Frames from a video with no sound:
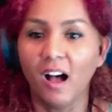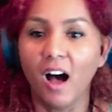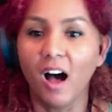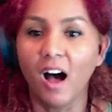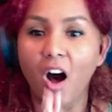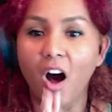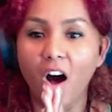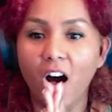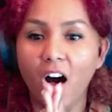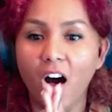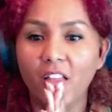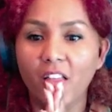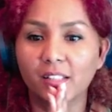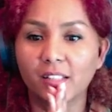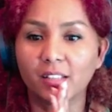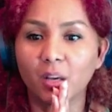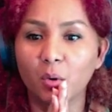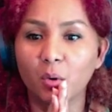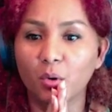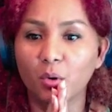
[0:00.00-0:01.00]
Oh, that's
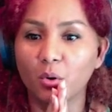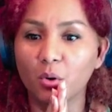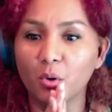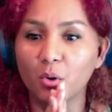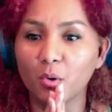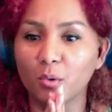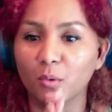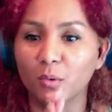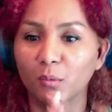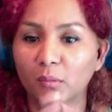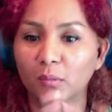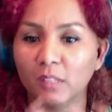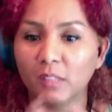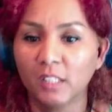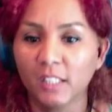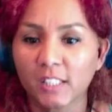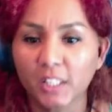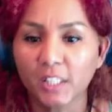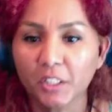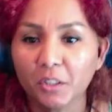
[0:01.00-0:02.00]
so cool.
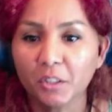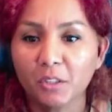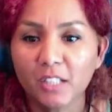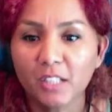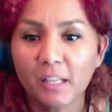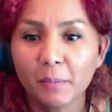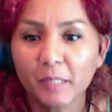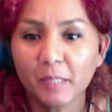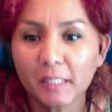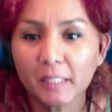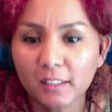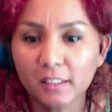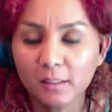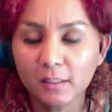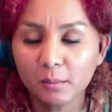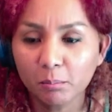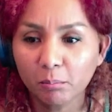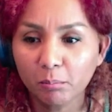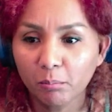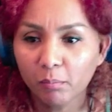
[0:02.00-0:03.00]
So you're gonna be
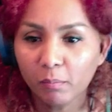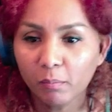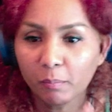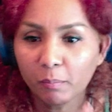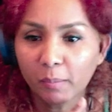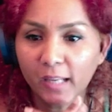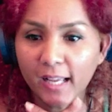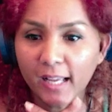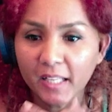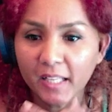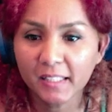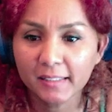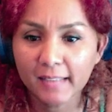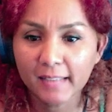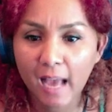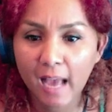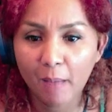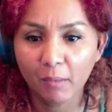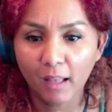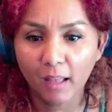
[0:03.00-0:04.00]
playing the
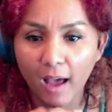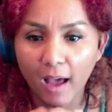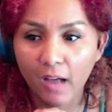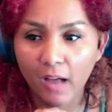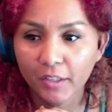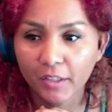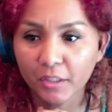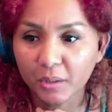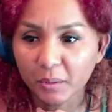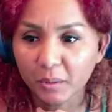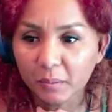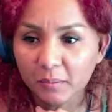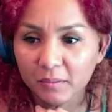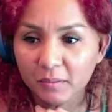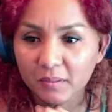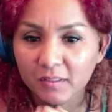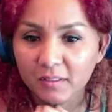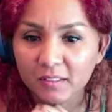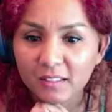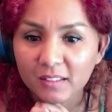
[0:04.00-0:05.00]
tabla, are you?
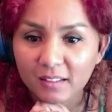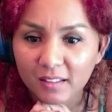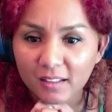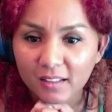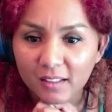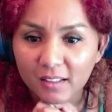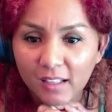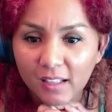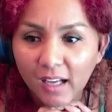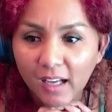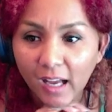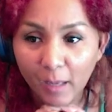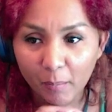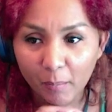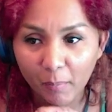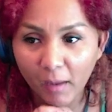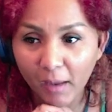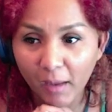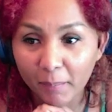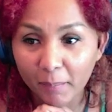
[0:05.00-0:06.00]
I
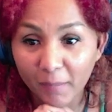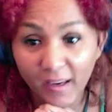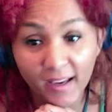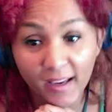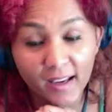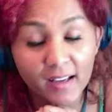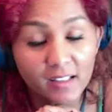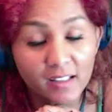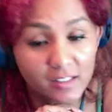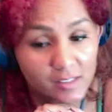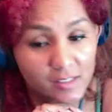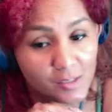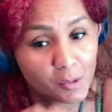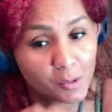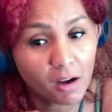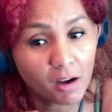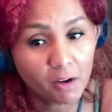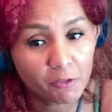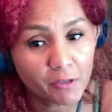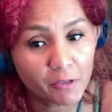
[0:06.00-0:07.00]
bet, because you
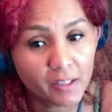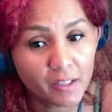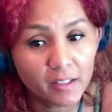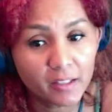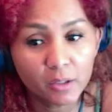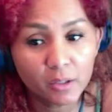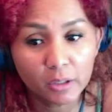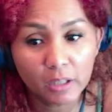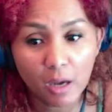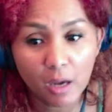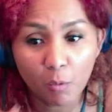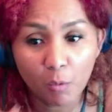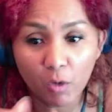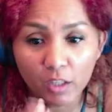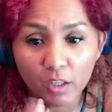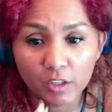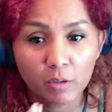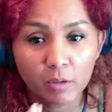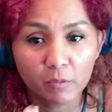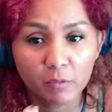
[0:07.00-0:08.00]
are really good. I
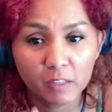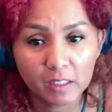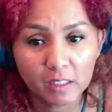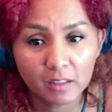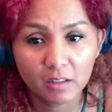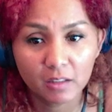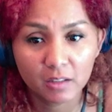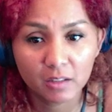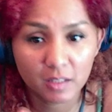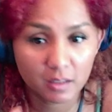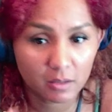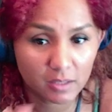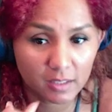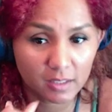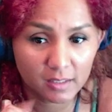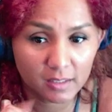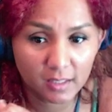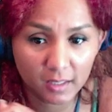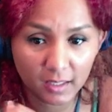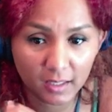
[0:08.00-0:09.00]
watched your videos the other
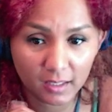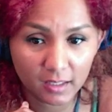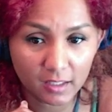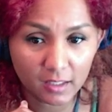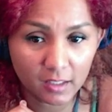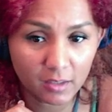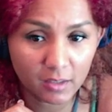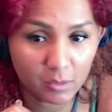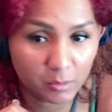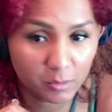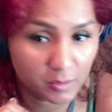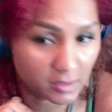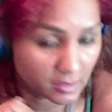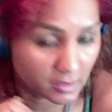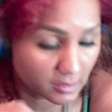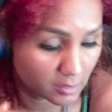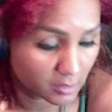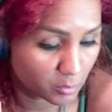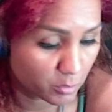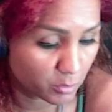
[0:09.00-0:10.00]
day, Ghost.
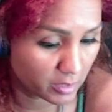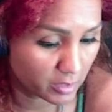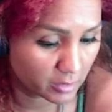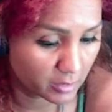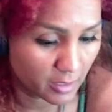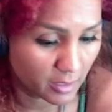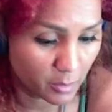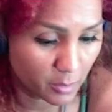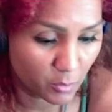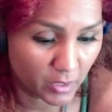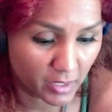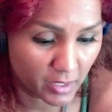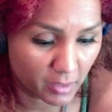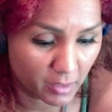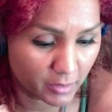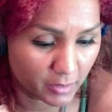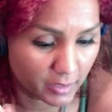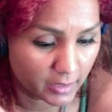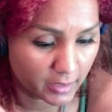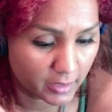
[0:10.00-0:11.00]
They were
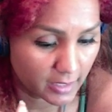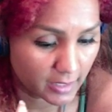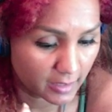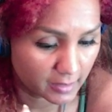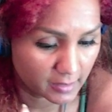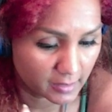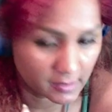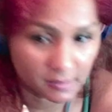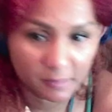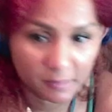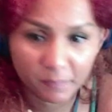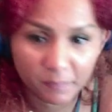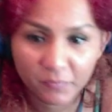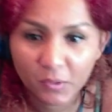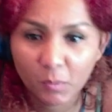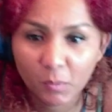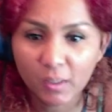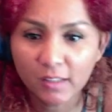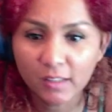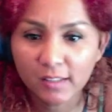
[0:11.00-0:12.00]
really nice.
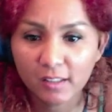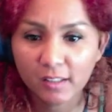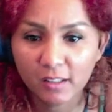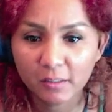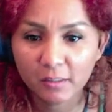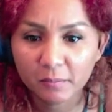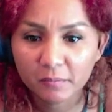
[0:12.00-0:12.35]
Well done.